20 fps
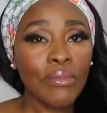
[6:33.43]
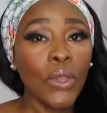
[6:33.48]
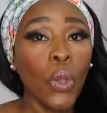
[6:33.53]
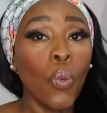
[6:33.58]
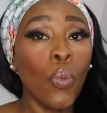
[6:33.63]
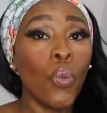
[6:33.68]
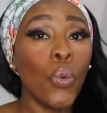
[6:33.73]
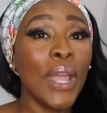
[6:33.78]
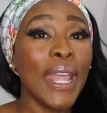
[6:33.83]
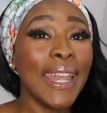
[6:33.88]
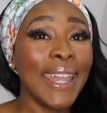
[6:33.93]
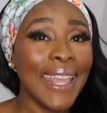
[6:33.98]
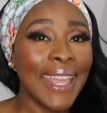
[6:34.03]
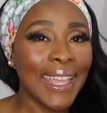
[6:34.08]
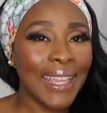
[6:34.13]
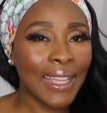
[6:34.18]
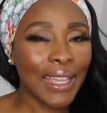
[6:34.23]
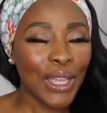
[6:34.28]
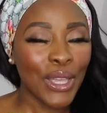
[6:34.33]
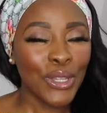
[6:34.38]

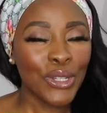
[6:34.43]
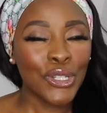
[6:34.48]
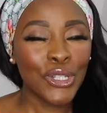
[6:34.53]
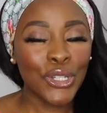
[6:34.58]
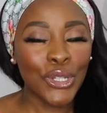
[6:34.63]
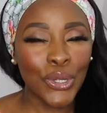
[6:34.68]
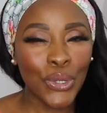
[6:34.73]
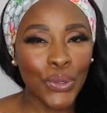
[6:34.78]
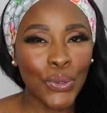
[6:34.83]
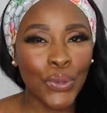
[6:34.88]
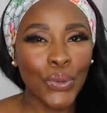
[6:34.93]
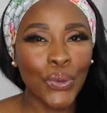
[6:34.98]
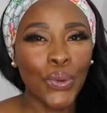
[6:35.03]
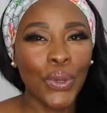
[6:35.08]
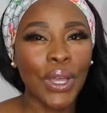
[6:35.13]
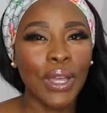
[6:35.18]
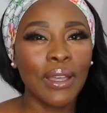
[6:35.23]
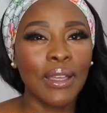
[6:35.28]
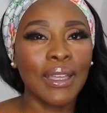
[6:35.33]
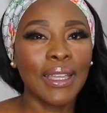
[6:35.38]
willing
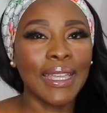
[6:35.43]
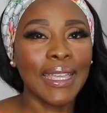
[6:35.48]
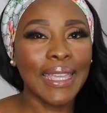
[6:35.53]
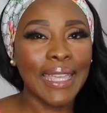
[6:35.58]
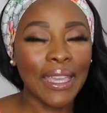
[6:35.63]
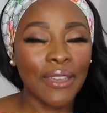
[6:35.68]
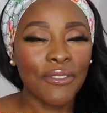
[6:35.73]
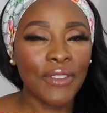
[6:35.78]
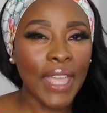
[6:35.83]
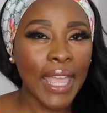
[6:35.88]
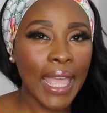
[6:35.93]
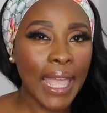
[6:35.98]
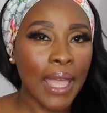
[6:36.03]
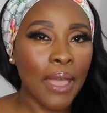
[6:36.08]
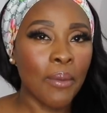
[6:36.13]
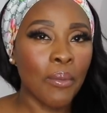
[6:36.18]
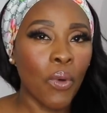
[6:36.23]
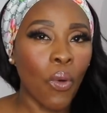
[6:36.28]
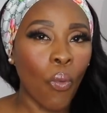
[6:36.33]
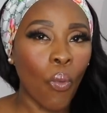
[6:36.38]
to give
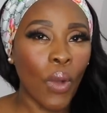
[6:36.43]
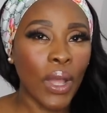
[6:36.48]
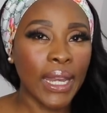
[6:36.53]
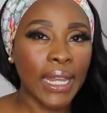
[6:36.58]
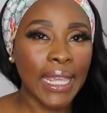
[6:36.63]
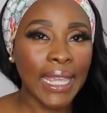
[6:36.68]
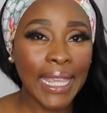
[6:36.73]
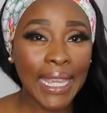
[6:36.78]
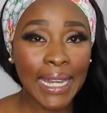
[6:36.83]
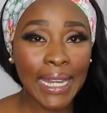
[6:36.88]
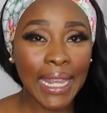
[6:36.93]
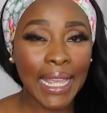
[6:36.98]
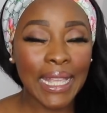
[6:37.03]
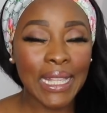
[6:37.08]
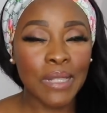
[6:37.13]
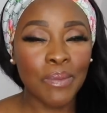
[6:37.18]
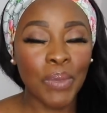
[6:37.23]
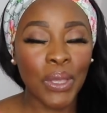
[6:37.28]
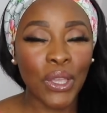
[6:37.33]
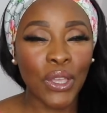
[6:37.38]
him what he
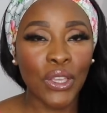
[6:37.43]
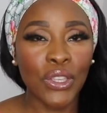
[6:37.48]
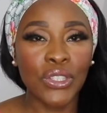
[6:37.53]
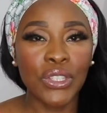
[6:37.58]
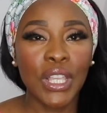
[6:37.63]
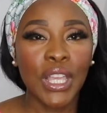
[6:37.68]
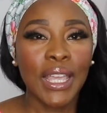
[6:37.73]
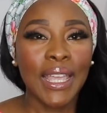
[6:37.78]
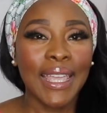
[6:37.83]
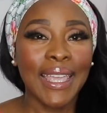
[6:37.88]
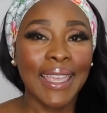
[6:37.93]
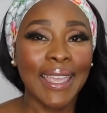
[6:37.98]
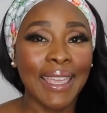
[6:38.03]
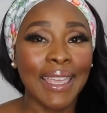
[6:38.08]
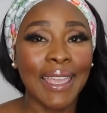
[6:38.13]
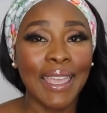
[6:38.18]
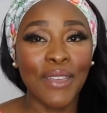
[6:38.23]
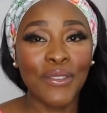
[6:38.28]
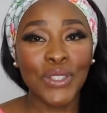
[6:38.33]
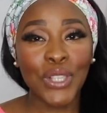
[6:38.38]
needs because
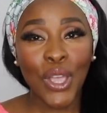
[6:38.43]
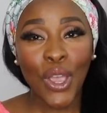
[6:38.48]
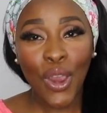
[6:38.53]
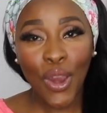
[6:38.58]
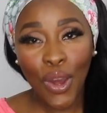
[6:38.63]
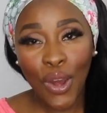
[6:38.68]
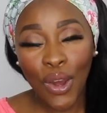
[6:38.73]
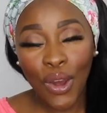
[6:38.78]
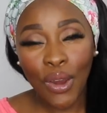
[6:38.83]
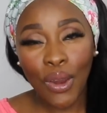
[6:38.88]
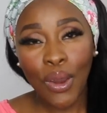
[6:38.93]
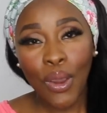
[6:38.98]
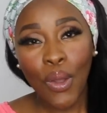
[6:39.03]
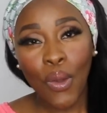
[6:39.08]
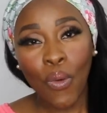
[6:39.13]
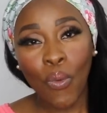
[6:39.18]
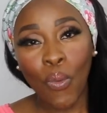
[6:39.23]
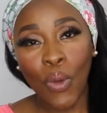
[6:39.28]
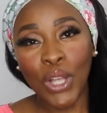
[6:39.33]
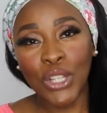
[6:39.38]
he gives her
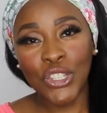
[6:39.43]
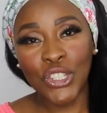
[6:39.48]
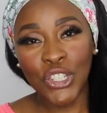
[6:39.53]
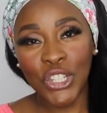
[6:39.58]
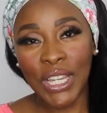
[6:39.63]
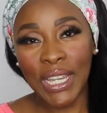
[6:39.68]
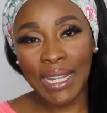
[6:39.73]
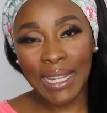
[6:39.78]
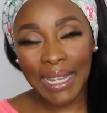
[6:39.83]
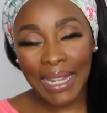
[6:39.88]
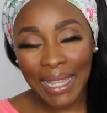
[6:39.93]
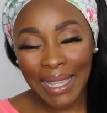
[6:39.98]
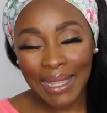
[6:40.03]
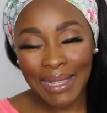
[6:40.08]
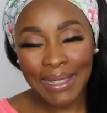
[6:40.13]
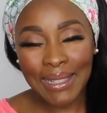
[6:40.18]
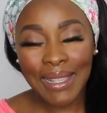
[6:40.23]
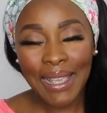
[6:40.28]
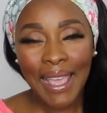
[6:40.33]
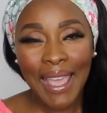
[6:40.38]
what she
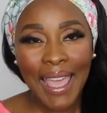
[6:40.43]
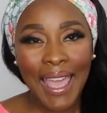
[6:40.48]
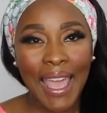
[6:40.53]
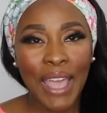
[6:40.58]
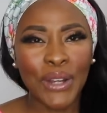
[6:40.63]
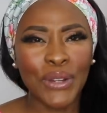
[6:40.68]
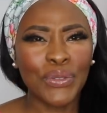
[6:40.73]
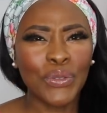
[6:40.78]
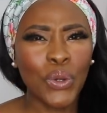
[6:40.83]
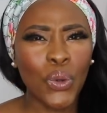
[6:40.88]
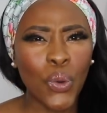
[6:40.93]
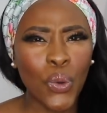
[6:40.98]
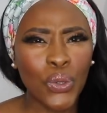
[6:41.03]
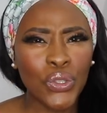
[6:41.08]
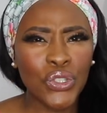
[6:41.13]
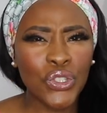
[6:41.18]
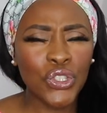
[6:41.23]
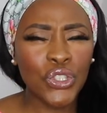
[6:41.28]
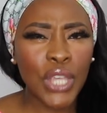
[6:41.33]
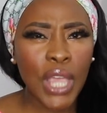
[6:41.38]
needs. And of
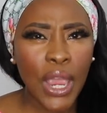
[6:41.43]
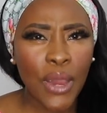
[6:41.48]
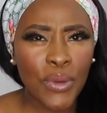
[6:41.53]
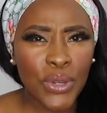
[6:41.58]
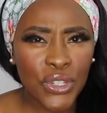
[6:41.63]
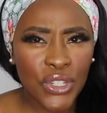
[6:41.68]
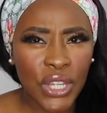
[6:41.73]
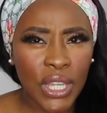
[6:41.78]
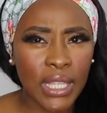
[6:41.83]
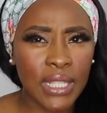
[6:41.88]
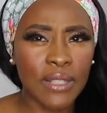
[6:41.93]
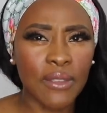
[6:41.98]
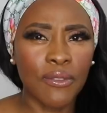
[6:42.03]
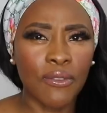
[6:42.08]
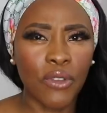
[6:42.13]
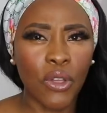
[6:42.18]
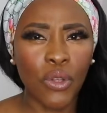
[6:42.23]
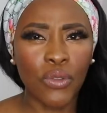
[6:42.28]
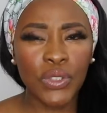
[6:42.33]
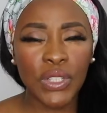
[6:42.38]
course, cherishing is
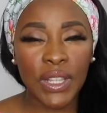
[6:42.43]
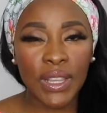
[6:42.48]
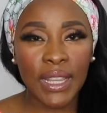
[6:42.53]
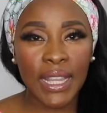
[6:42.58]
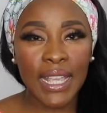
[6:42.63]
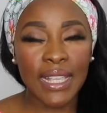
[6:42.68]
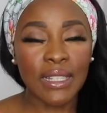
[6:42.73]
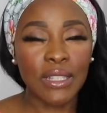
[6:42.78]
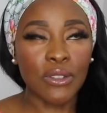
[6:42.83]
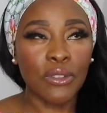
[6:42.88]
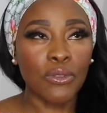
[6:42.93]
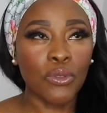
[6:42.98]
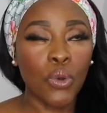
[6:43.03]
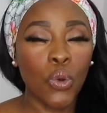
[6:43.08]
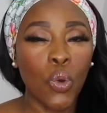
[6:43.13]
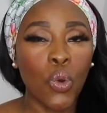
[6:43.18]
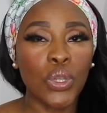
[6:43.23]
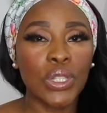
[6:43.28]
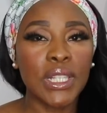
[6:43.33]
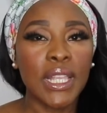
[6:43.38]
involved in this. And of
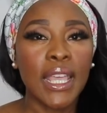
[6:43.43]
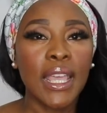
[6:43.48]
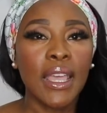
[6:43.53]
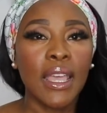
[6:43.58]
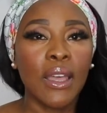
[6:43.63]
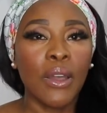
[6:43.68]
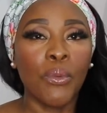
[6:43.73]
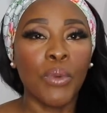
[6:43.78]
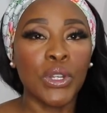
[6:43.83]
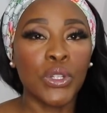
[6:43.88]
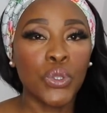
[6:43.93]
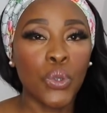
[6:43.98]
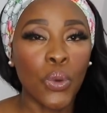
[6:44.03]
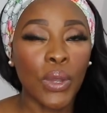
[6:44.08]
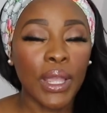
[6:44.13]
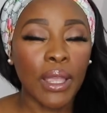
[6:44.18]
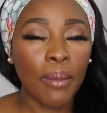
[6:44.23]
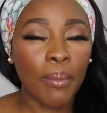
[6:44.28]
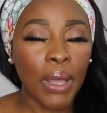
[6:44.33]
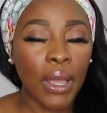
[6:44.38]
course, we're
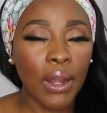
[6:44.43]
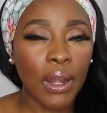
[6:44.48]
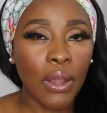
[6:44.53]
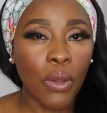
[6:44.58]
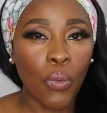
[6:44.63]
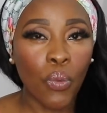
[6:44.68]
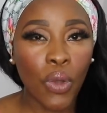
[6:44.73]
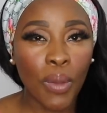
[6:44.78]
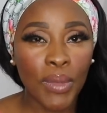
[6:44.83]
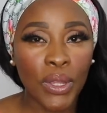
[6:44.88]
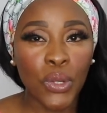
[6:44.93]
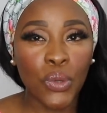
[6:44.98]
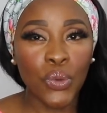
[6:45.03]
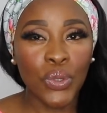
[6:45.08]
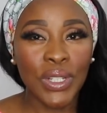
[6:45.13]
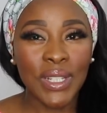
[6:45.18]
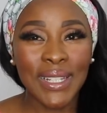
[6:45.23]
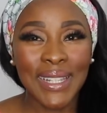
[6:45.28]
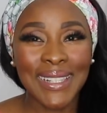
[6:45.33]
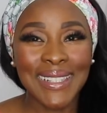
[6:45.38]
talking about a woman
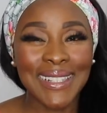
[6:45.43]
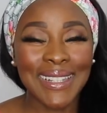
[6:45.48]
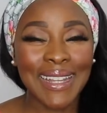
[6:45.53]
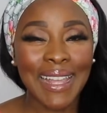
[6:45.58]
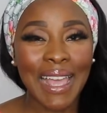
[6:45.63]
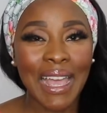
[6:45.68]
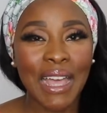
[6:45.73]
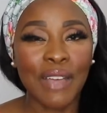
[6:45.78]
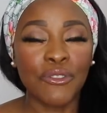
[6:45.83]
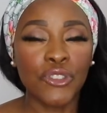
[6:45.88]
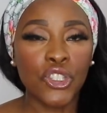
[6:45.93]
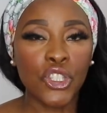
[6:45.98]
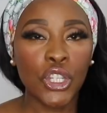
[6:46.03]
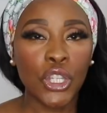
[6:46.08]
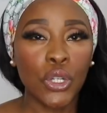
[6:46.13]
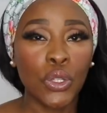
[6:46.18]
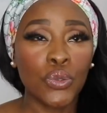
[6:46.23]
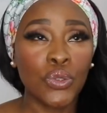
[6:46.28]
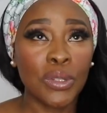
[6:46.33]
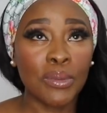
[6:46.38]
who doesn't have
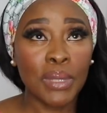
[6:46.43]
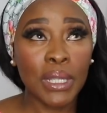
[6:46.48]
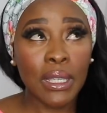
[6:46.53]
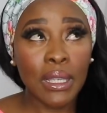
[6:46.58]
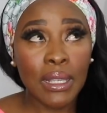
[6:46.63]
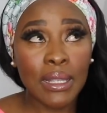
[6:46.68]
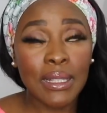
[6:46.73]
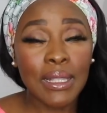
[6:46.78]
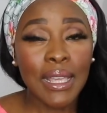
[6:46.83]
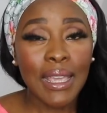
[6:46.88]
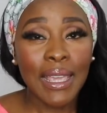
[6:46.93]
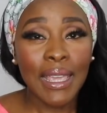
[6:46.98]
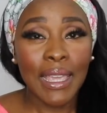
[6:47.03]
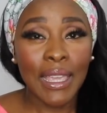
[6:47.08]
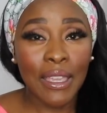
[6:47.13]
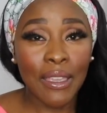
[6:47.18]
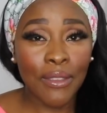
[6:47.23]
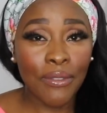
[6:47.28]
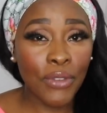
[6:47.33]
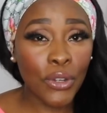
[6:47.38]
children, because
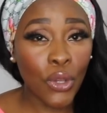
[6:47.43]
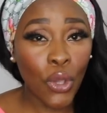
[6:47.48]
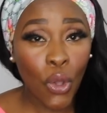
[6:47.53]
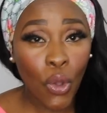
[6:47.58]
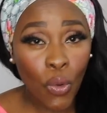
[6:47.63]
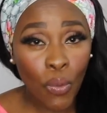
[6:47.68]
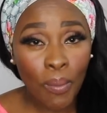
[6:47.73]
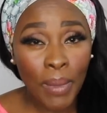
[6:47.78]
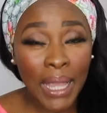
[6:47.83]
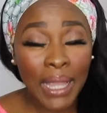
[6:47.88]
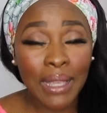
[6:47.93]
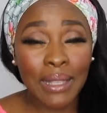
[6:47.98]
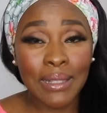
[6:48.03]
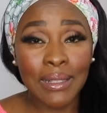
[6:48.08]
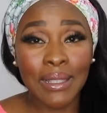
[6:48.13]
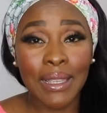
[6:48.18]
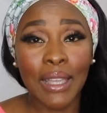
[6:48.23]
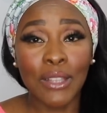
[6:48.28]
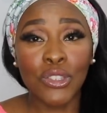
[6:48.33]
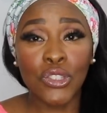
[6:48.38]
even
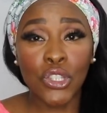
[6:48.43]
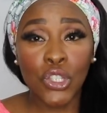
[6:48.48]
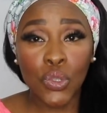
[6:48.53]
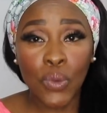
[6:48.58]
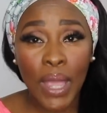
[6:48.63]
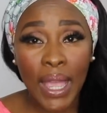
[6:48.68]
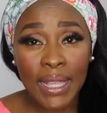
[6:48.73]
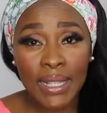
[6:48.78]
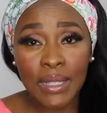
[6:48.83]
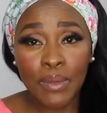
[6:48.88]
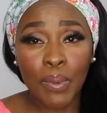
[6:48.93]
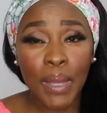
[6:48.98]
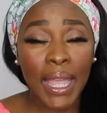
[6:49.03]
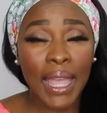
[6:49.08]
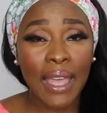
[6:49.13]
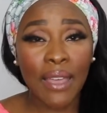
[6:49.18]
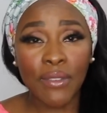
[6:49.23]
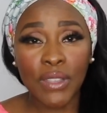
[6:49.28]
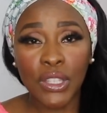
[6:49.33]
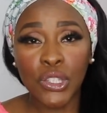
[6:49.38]
homemakers get stressed by
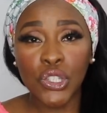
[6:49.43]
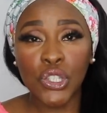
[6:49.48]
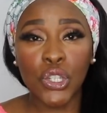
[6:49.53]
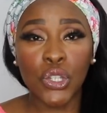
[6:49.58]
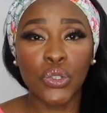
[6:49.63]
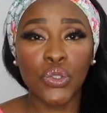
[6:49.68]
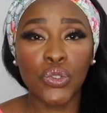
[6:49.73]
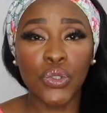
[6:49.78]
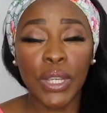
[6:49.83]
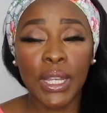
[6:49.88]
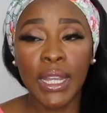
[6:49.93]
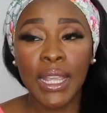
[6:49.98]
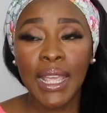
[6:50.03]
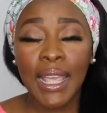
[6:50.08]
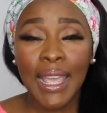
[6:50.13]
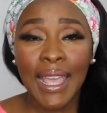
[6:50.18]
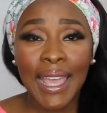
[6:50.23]
having children.